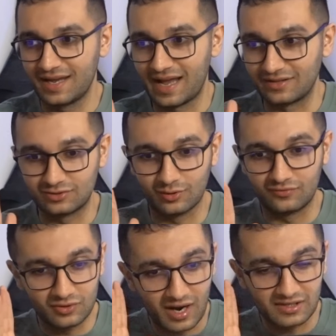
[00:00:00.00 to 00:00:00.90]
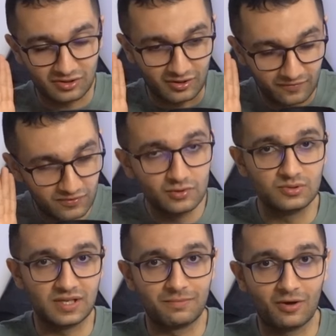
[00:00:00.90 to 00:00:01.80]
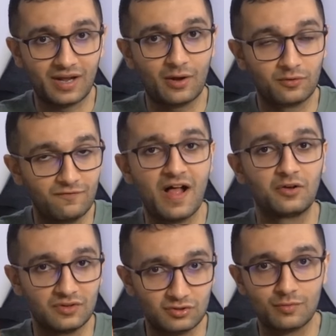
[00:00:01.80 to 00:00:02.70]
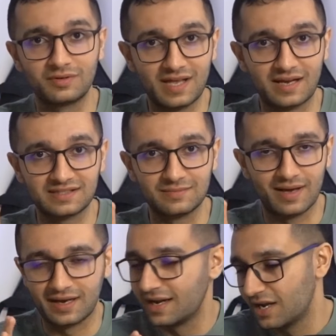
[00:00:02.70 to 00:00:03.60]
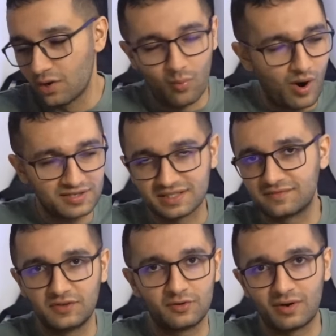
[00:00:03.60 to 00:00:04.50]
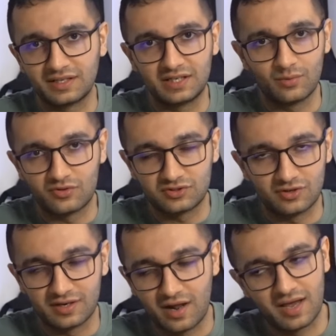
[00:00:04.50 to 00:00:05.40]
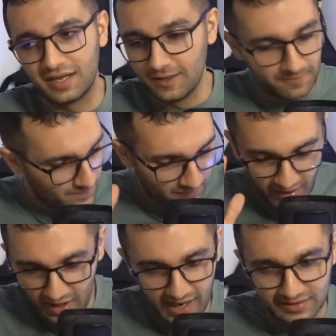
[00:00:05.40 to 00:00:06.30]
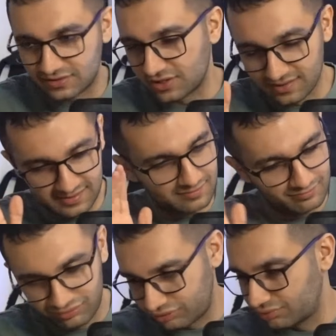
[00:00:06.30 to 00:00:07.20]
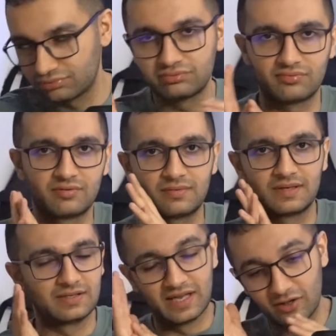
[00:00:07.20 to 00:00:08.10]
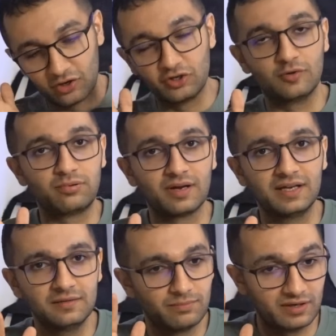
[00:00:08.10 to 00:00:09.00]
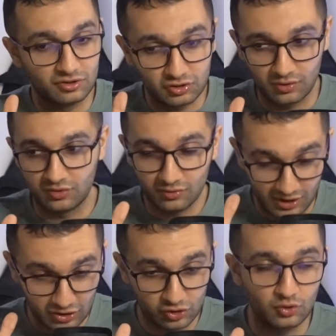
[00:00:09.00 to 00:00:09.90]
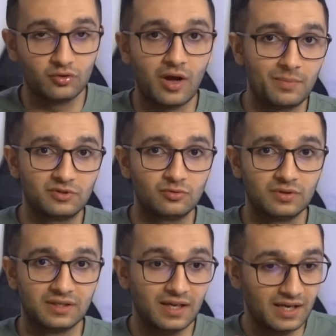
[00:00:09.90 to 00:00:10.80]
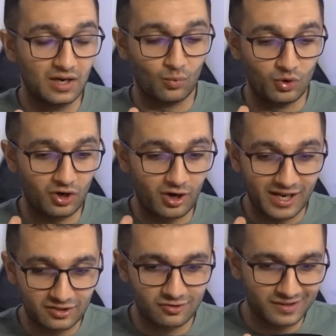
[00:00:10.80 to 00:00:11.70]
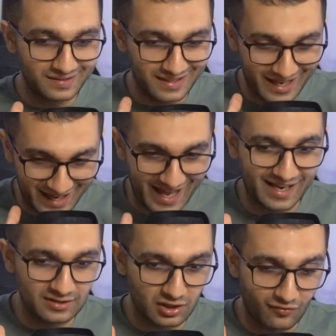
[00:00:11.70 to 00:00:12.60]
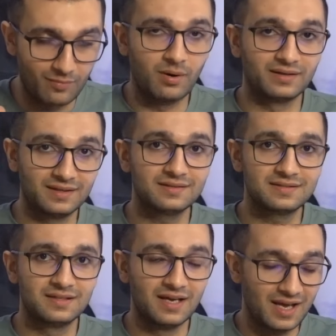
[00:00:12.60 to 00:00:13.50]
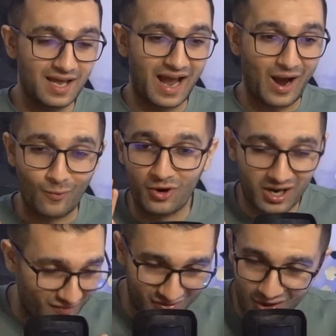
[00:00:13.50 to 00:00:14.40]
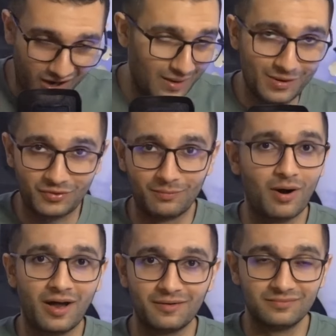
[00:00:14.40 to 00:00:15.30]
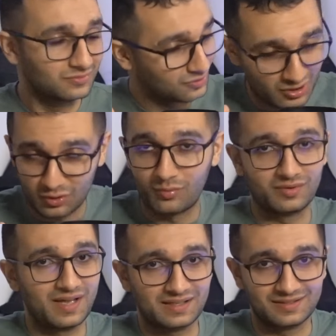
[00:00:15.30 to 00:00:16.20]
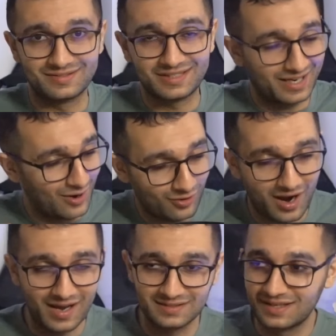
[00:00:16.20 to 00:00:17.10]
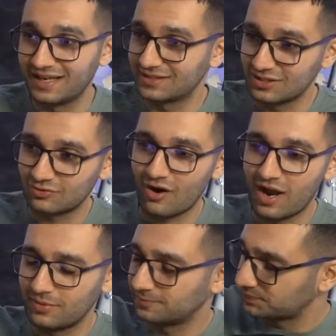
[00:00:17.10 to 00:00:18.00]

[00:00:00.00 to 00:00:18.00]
And so if you guys are confused about how to value this robotaxi, man, watch this video right here with Cern and I. It's just... It'll hurt your brain, but it'll show you the opportunity. We are entering an age of abundance, and we're not even talking about the bot. just a Robotaxi. Check it out, guys. Hit subscribe.